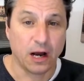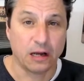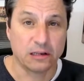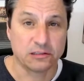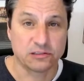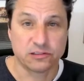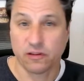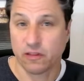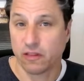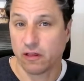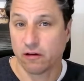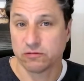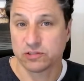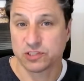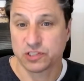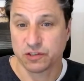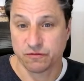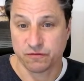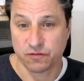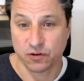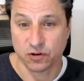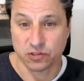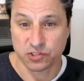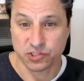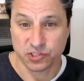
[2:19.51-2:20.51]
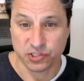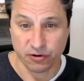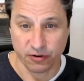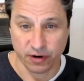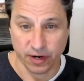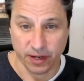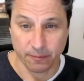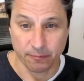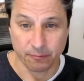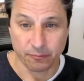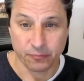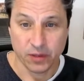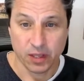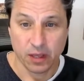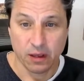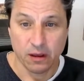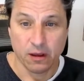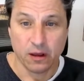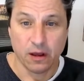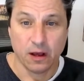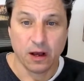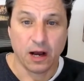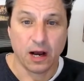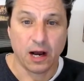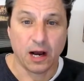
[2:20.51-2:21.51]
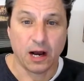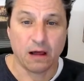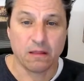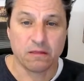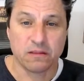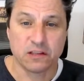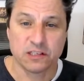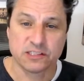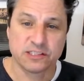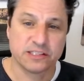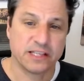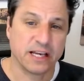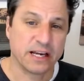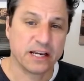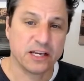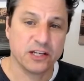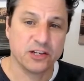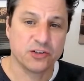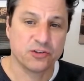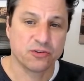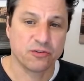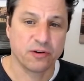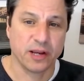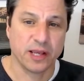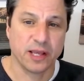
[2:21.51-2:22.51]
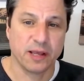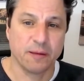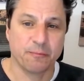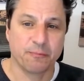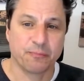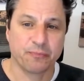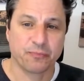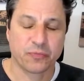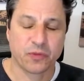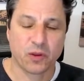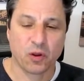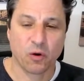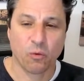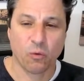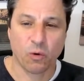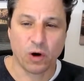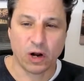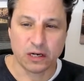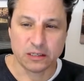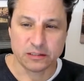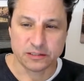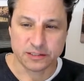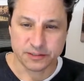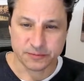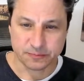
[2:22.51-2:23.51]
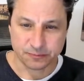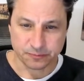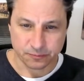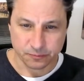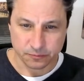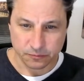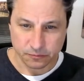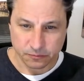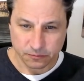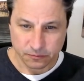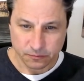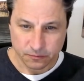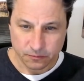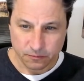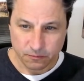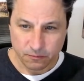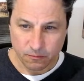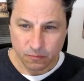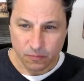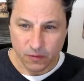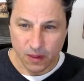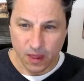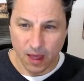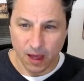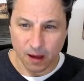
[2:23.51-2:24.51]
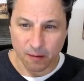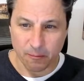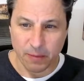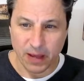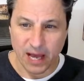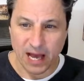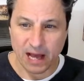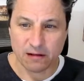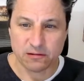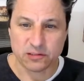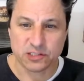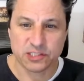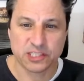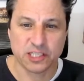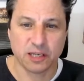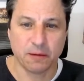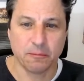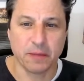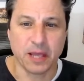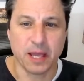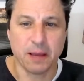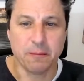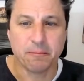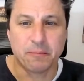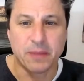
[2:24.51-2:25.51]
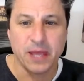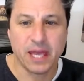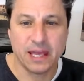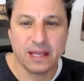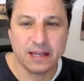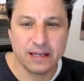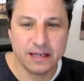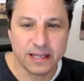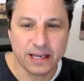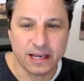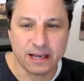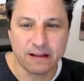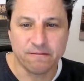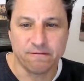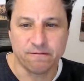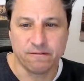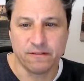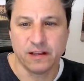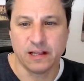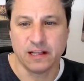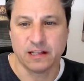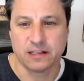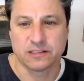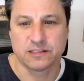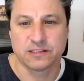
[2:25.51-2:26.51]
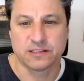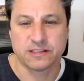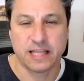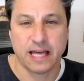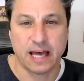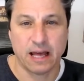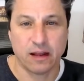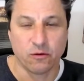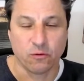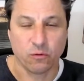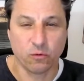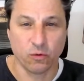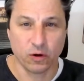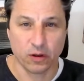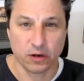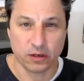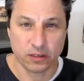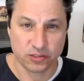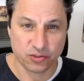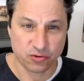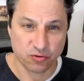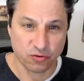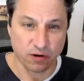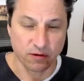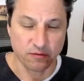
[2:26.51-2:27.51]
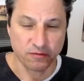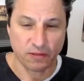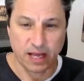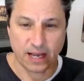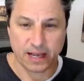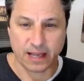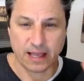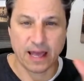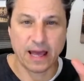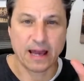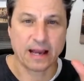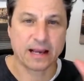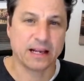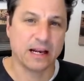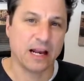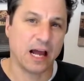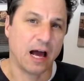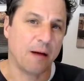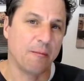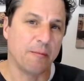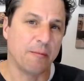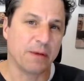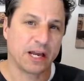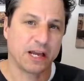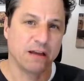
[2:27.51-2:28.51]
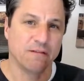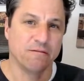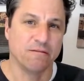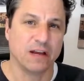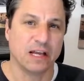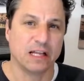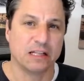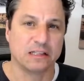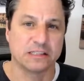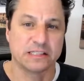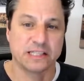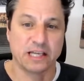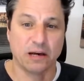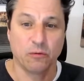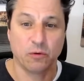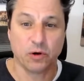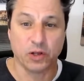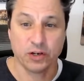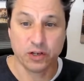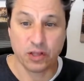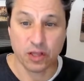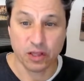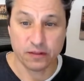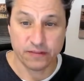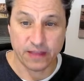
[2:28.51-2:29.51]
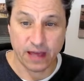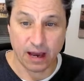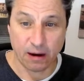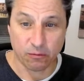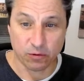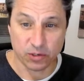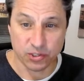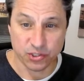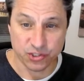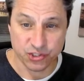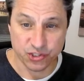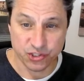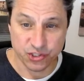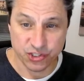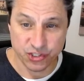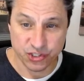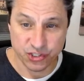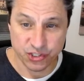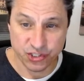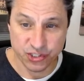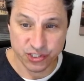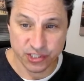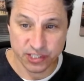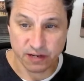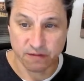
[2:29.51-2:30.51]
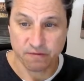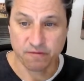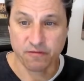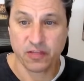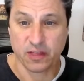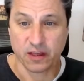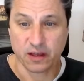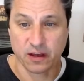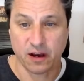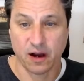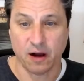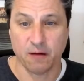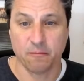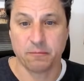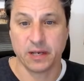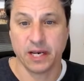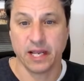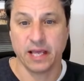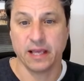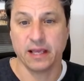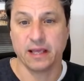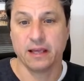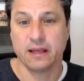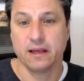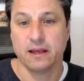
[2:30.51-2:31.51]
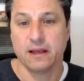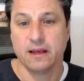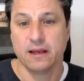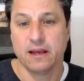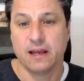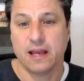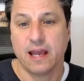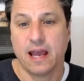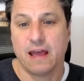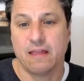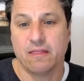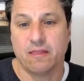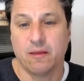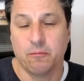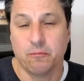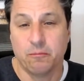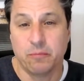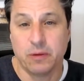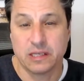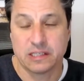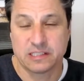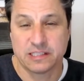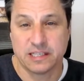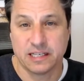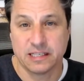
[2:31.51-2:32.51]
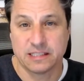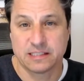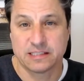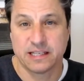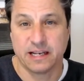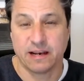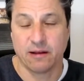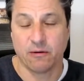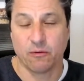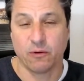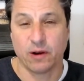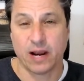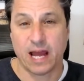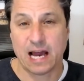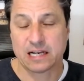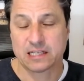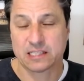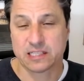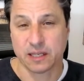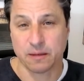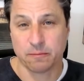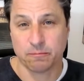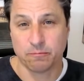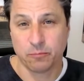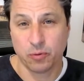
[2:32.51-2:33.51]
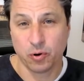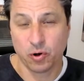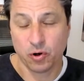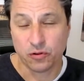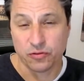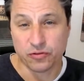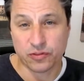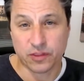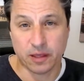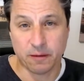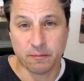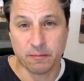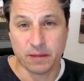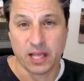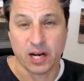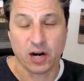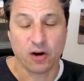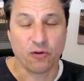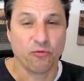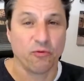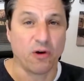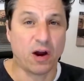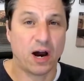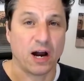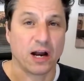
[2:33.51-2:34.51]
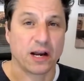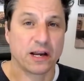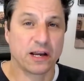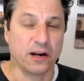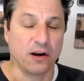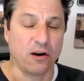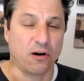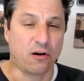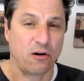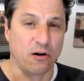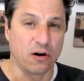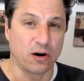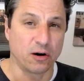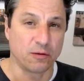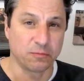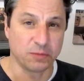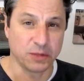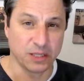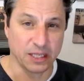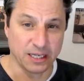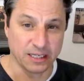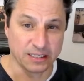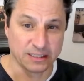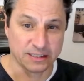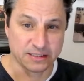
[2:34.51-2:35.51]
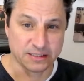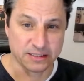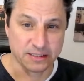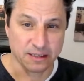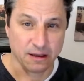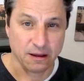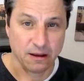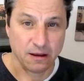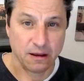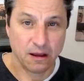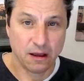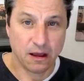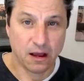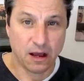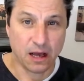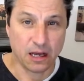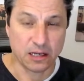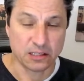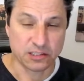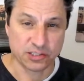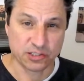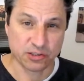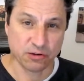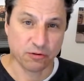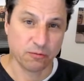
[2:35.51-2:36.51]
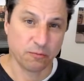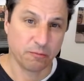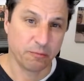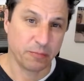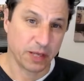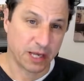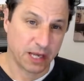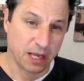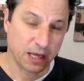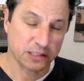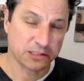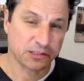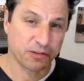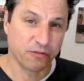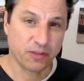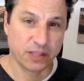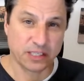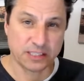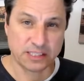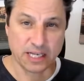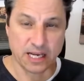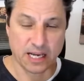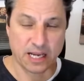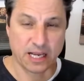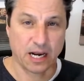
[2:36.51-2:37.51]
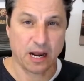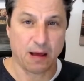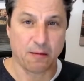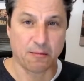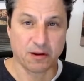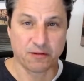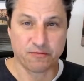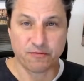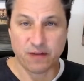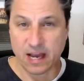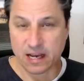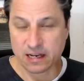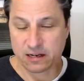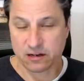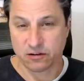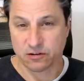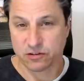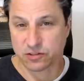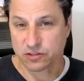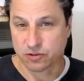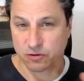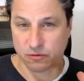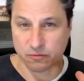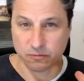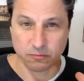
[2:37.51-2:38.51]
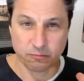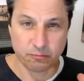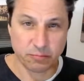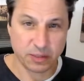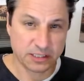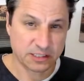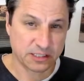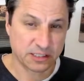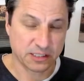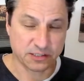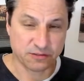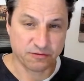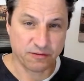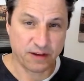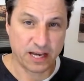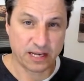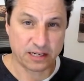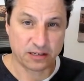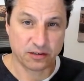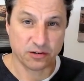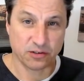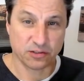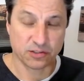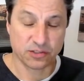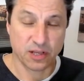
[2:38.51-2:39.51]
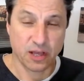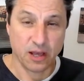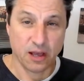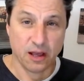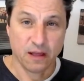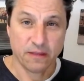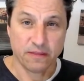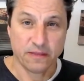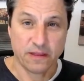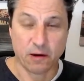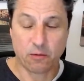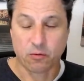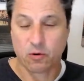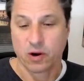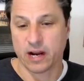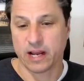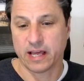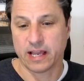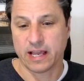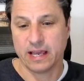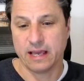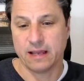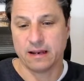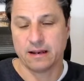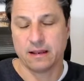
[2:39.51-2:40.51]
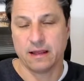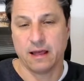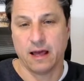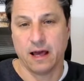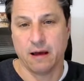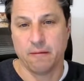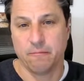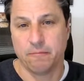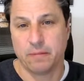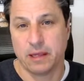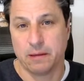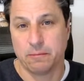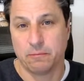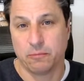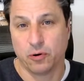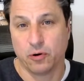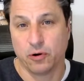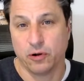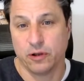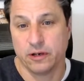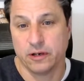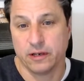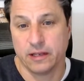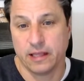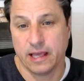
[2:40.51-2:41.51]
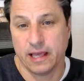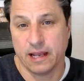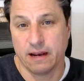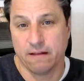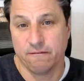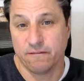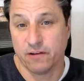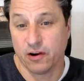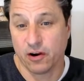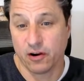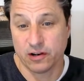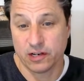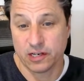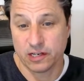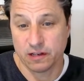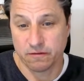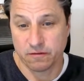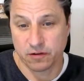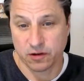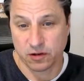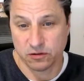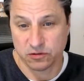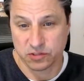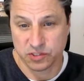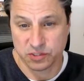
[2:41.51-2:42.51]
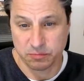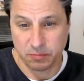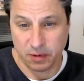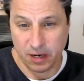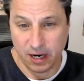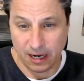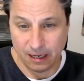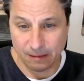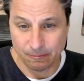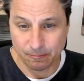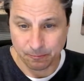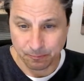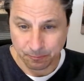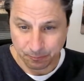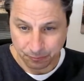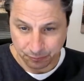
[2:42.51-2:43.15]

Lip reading: So that was the first dream. The second dream was about some impending events that would sort of like economic events that would shift the company and the business, and it would actually put them in a rock and a hard place. So because of these economic factors or business factors, they were going to get be put in a very difficult spot.